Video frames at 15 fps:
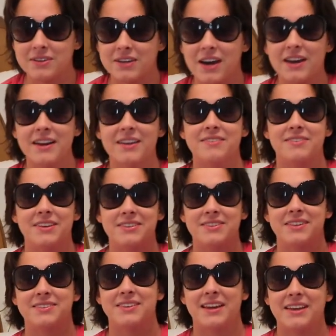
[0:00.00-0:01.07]
cutting this
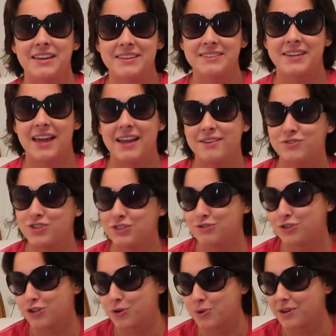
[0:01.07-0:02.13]
second tangent
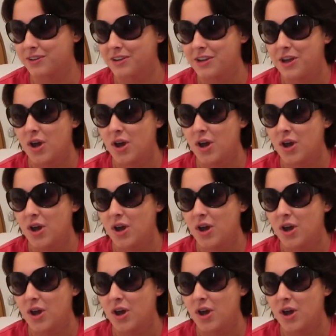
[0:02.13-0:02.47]
short